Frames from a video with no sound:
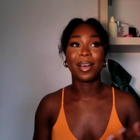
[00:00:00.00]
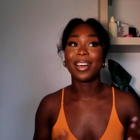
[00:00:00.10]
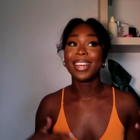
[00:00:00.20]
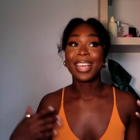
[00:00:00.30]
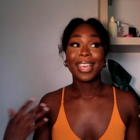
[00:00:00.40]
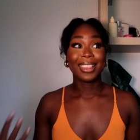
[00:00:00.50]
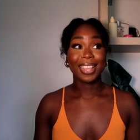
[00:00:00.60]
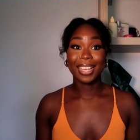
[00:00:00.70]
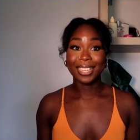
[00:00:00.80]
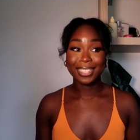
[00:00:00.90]
but
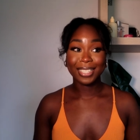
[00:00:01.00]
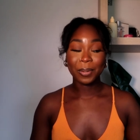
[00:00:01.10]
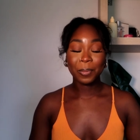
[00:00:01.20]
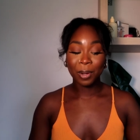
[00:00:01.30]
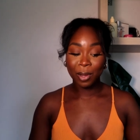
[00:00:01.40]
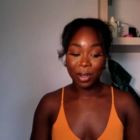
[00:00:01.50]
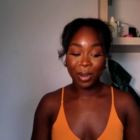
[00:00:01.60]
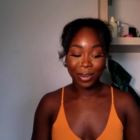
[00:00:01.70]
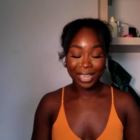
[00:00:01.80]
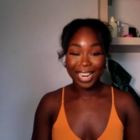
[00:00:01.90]
things were
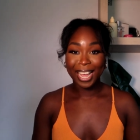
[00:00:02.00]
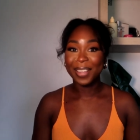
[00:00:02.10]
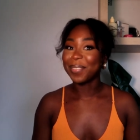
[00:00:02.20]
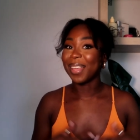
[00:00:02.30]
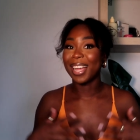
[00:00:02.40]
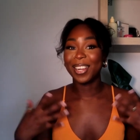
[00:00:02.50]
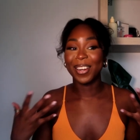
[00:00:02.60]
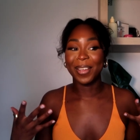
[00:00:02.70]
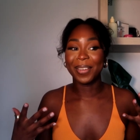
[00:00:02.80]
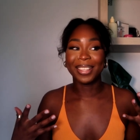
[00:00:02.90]
going on in life that, you
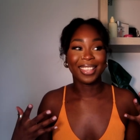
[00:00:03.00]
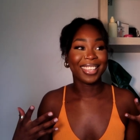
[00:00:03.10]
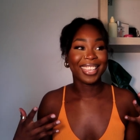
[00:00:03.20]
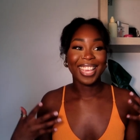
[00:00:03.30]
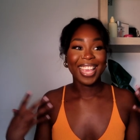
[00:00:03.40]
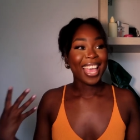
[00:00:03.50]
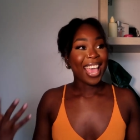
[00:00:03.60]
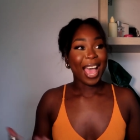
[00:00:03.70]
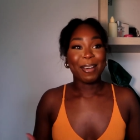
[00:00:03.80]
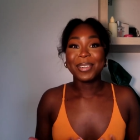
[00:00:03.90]
know,
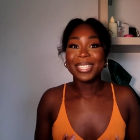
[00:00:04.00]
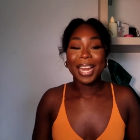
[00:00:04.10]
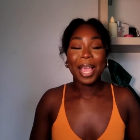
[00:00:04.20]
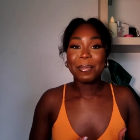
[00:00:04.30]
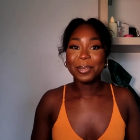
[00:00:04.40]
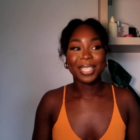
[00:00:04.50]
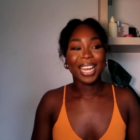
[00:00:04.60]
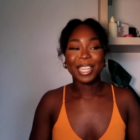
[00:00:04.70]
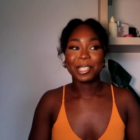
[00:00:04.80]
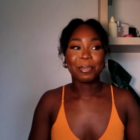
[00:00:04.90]
I wasn't able to
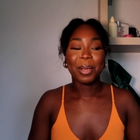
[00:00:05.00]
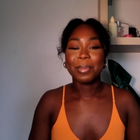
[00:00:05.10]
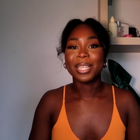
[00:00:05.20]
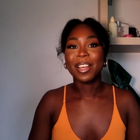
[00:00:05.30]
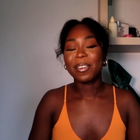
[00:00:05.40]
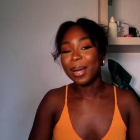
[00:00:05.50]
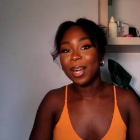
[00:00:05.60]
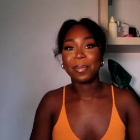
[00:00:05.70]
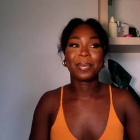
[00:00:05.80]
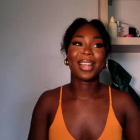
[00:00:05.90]
like just pick myself
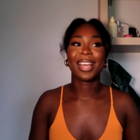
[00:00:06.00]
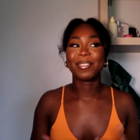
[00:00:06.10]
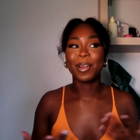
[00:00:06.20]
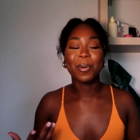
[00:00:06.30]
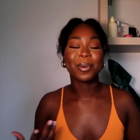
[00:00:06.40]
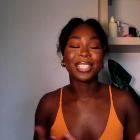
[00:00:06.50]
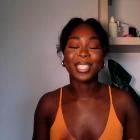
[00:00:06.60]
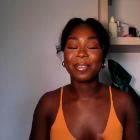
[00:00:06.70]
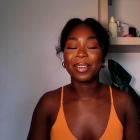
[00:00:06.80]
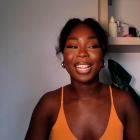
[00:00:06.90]
back up and like record and
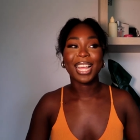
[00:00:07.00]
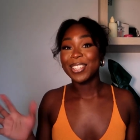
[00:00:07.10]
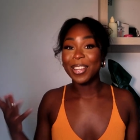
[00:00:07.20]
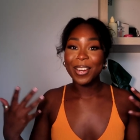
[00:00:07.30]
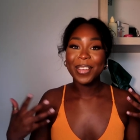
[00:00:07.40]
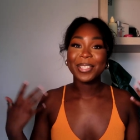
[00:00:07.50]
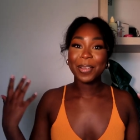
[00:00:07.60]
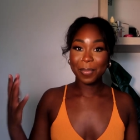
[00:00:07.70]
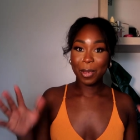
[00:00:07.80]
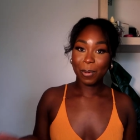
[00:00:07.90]
stuff like that. So you know it
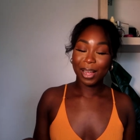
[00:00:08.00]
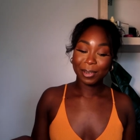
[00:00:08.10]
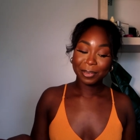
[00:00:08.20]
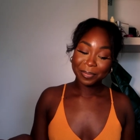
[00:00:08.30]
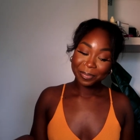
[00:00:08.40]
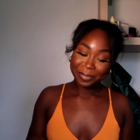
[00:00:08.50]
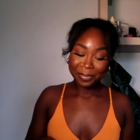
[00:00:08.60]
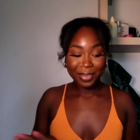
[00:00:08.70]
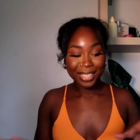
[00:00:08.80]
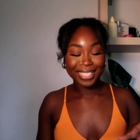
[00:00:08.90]
took me a while
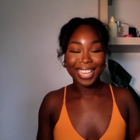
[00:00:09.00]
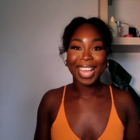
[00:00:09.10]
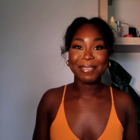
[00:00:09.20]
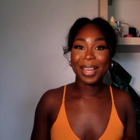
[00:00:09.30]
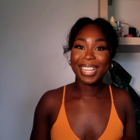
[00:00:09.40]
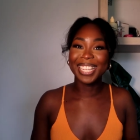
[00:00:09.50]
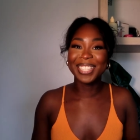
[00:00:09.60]
to get back